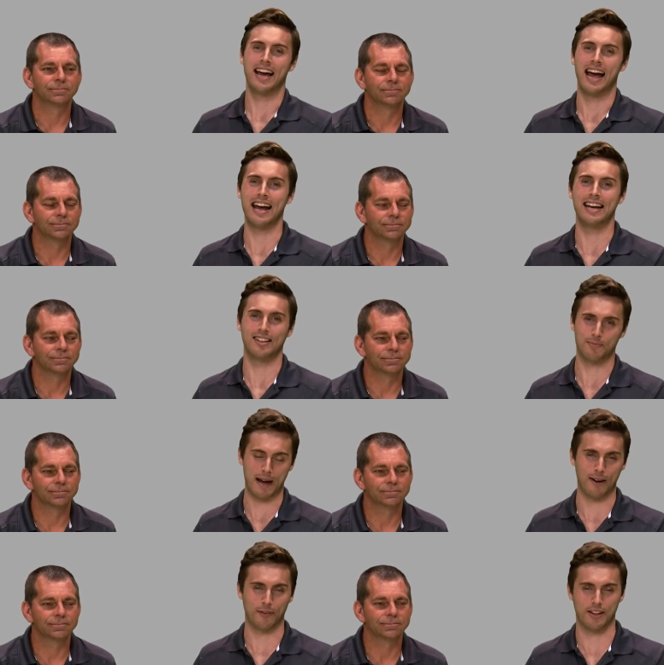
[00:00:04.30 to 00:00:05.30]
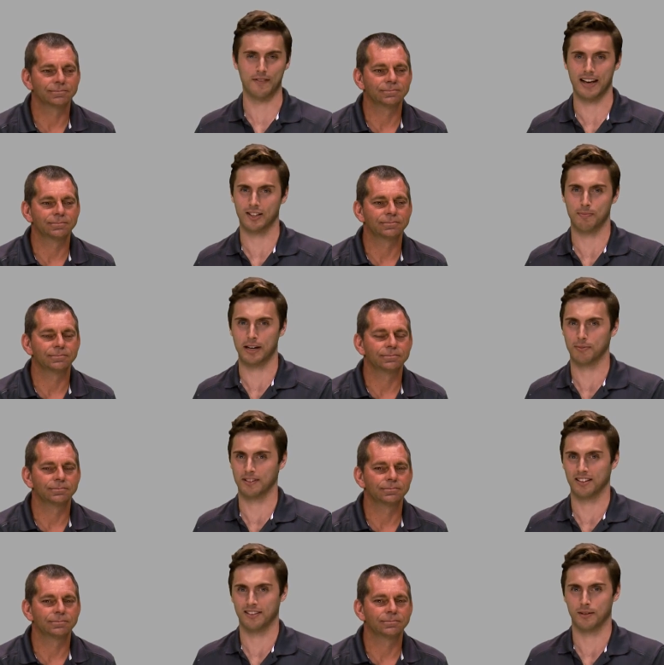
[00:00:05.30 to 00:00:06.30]
Speaker 1: Hey, it's Ben with Advanced
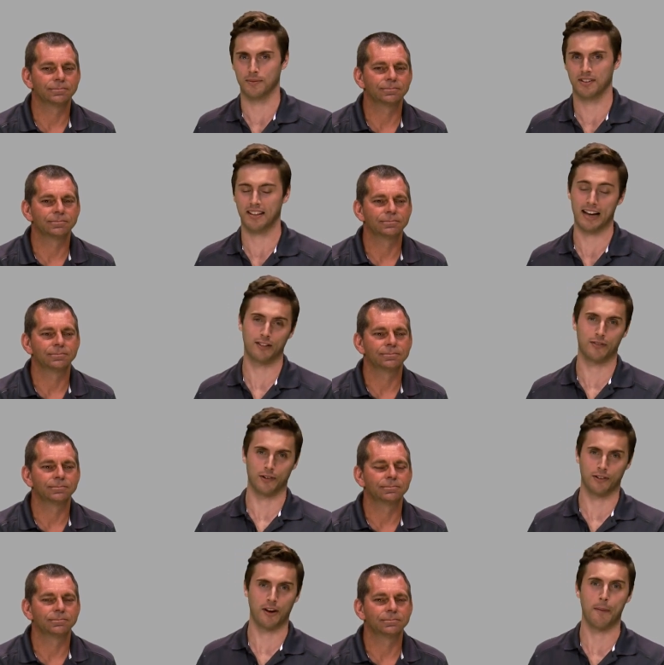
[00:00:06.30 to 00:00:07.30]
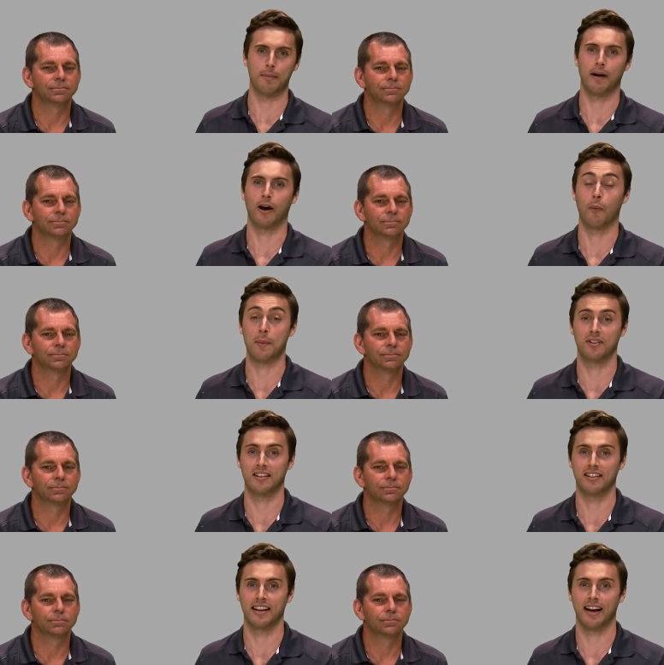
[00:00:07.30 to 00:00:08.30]
Basement Systems. Thanks for stopping by our
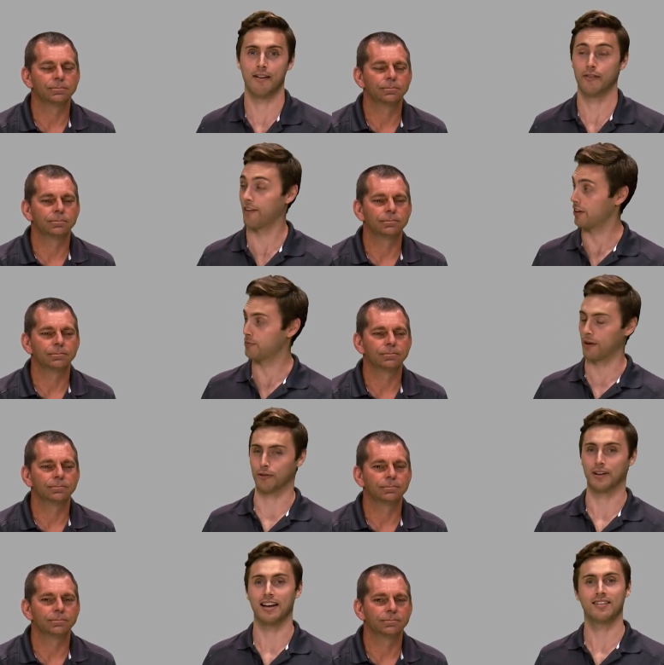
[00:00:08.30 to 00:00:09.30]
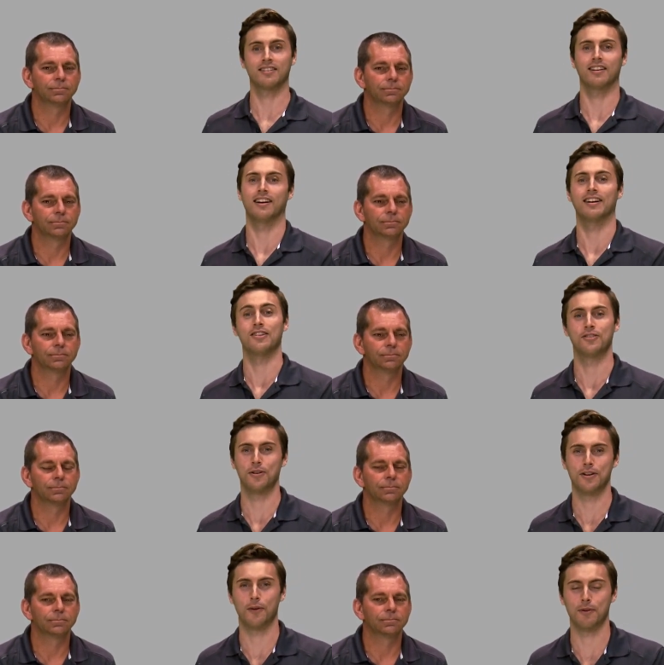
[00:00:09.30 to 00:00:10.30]
website today. I have a very special guest uh, in
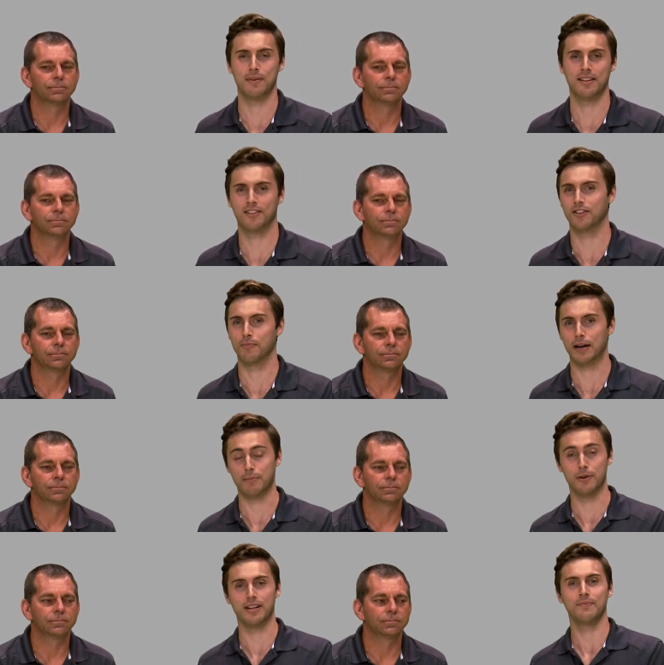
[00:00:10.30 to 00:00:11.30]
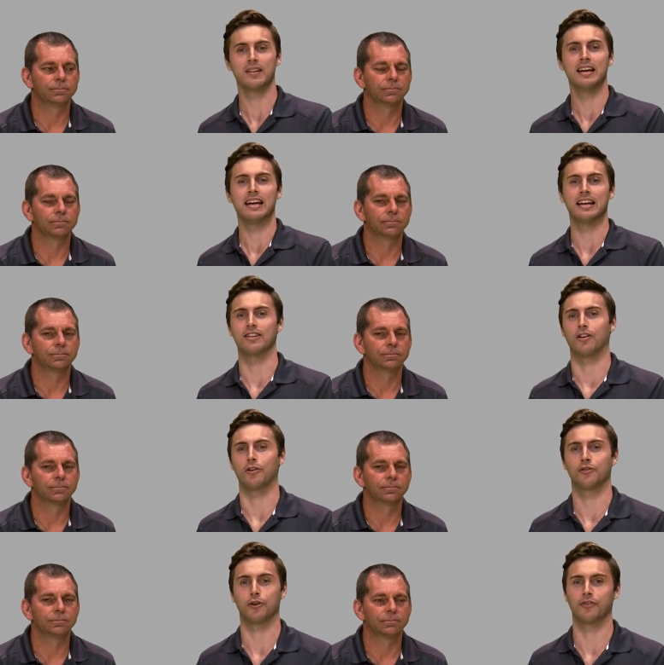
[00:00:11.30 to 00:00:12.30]
studio with me. This is Mike Moody. He's
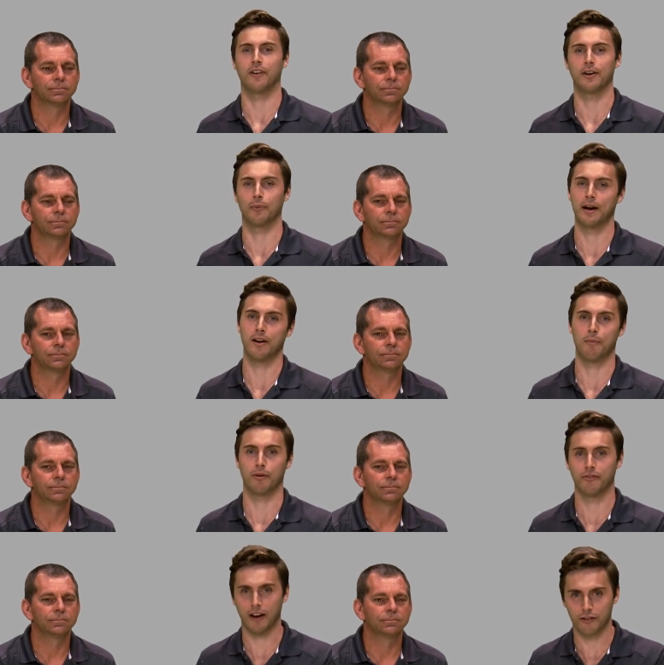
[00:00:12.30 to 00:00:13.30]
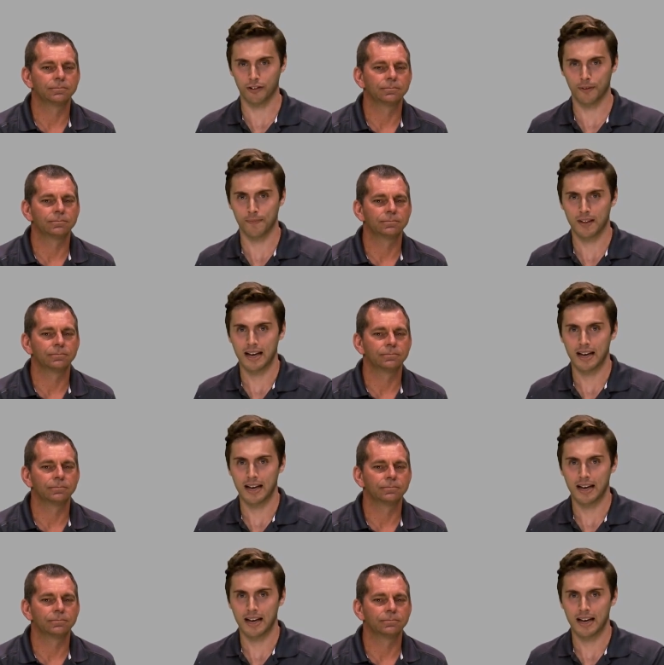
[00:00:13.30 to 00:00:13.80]
our certified radon professional.